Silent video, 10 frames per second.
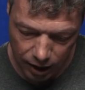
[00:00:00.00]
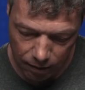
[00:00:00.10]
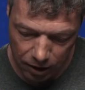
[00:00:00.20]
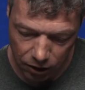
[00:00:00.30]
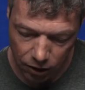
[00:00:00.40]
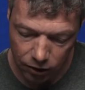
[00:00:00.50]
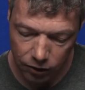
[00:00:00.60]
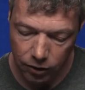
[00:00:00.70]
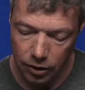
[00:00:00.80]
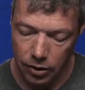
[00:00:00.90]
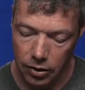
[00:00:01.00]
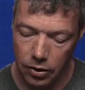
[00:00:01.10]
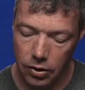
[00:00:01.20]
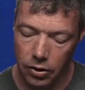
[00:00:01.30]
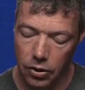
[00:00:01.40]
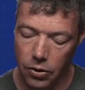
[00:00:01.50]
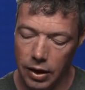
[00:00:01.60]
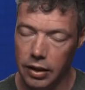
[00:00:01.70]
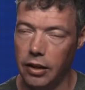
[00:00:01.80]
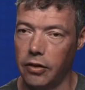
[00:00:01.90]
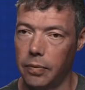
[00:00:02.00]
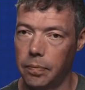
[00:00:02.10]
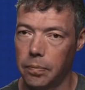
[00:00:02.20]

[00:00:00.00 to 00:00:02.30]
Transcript: and my current is going to go like this.